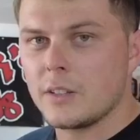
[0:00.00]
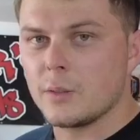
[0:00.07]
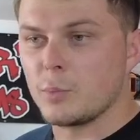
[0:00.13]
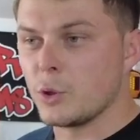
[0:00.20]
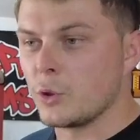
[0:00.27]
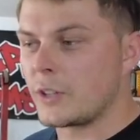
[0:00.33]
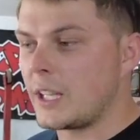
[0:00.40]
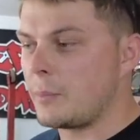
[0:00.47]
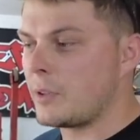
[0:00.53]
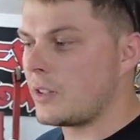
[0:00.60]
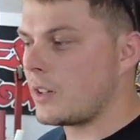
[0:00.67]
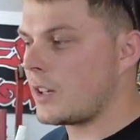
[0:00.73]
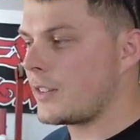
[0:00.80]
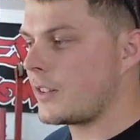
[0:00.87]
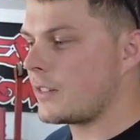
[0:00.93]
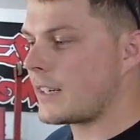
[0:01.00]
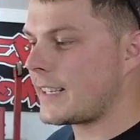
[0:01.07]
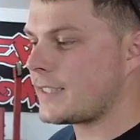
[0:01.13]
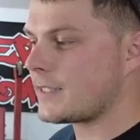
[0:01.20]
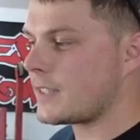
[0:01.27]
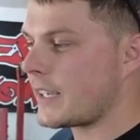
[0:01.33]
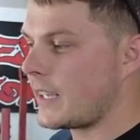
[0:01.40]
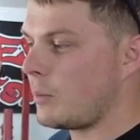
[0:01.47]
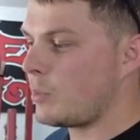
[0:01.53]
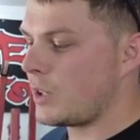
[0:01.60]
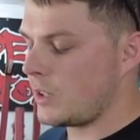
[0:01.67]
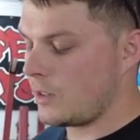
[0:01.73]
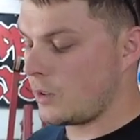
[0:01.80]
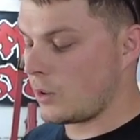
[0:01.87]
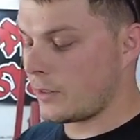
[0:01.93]
The blue will keep it on there nice and tight, but
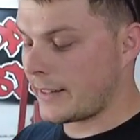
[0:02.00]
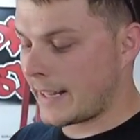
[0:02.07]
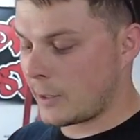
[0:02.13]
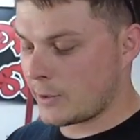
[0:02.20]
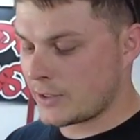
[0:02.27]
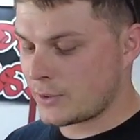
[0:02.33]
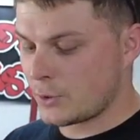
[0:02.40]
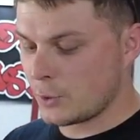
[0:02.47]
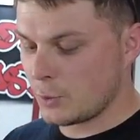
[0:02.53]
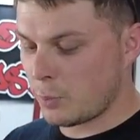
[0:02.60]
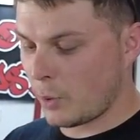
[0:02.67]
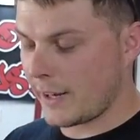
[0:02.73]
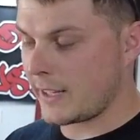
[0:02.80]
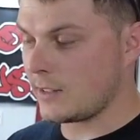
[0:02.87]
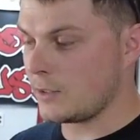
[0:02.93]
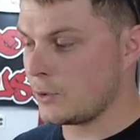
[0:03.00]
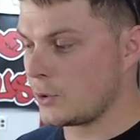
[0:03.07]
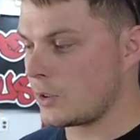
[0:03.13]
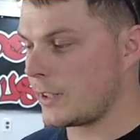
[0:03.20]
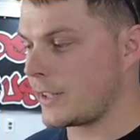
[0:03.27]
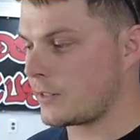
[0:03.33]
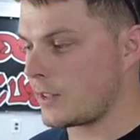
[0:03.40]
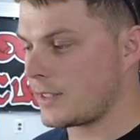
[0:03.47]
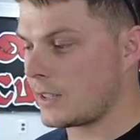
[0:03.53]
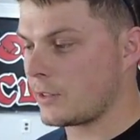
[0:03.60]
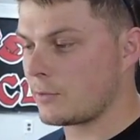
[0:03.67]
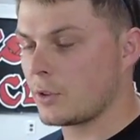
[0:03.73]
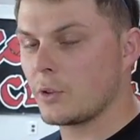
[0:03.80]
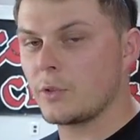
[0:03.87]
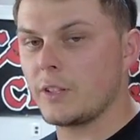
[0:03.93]
it'll allow us to break it loose later on down the
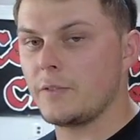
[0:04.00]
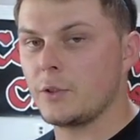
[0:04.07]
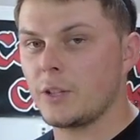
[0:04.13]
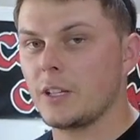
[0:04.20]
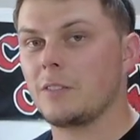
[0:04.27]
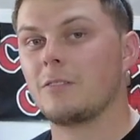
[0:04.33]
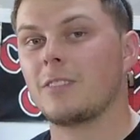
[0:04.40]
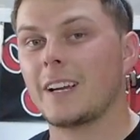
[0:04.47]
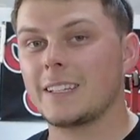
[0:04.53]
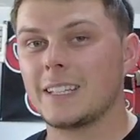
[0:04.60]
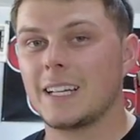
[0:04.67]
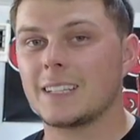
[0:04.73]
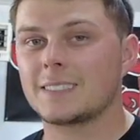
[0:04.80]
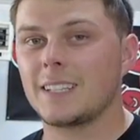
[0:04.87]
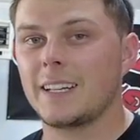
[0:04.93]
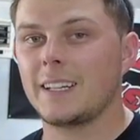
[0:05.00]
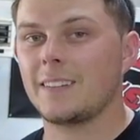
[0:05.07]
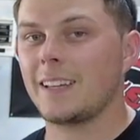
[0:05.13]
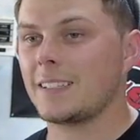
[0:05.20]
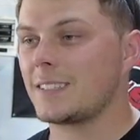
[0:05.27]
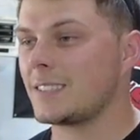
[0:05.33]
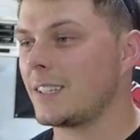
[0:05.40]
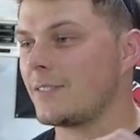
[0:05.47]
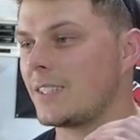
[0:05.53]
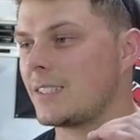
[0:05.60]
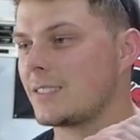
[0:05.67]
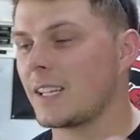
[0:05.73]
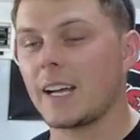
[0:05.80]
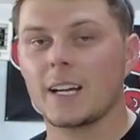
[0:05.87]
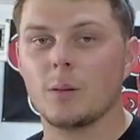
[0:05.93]
road. If you get red Loctite, that stuff is
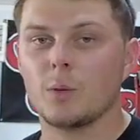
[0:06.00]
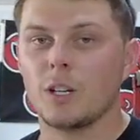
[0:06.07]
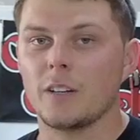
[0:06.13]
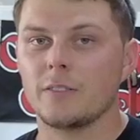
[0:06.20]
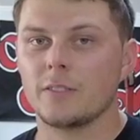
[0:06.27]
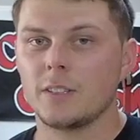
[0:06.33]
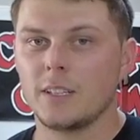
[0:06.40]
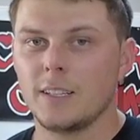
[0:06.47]
not coming off.